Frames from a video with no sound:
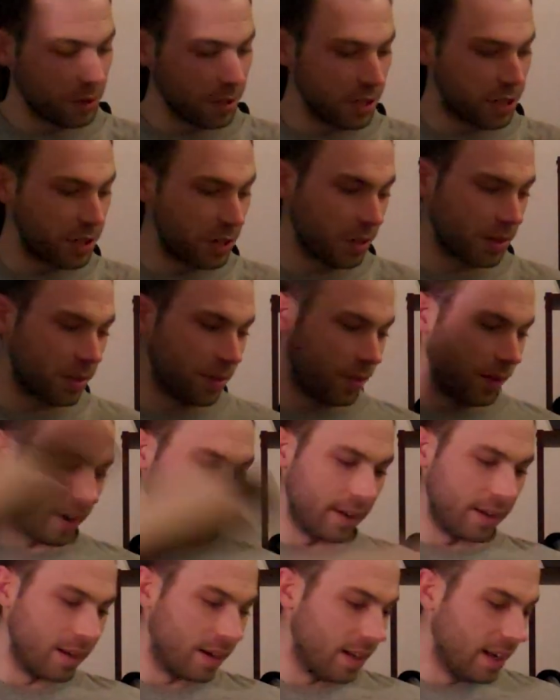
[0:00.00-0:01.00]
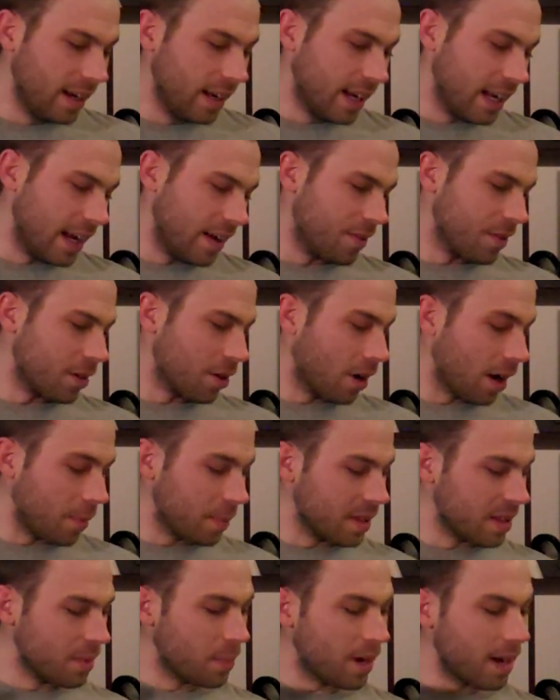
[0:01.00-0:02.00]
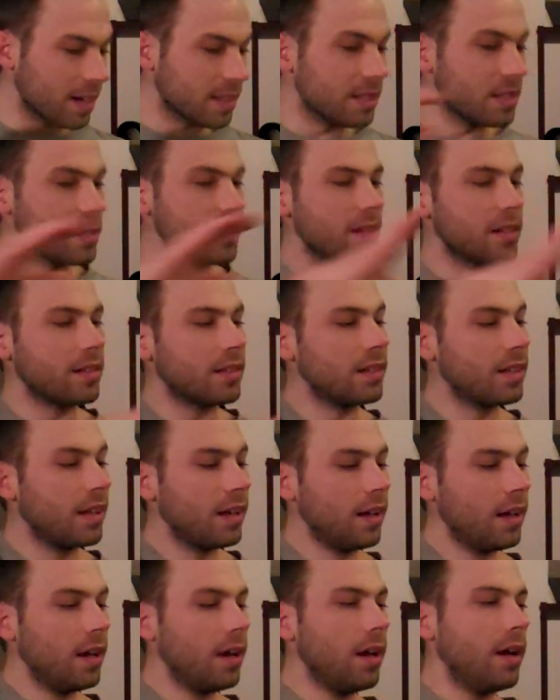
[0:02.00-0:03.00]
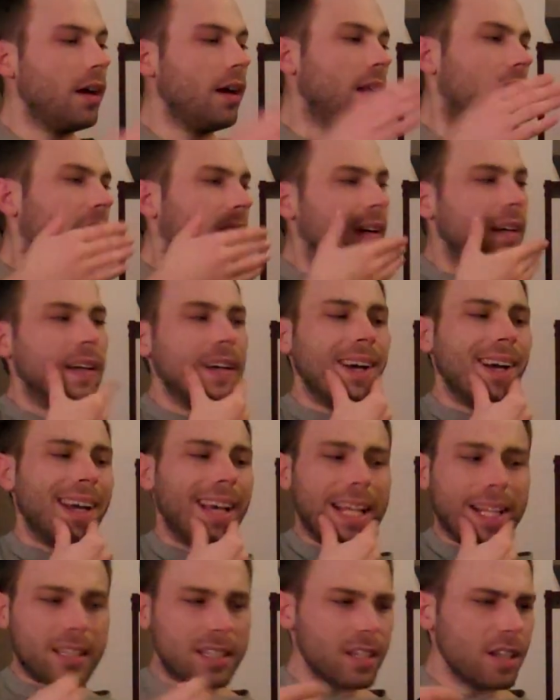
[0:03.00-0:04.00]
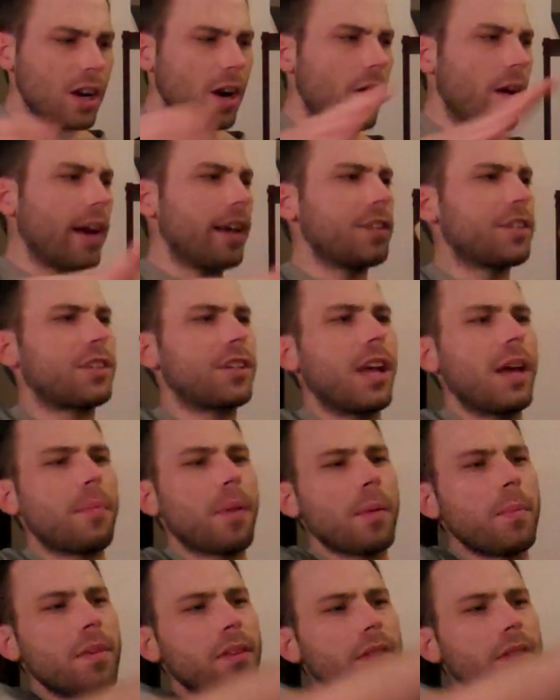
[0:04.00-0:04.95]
really stoked to find it. Even though, I mean, the box it's in alright shape. I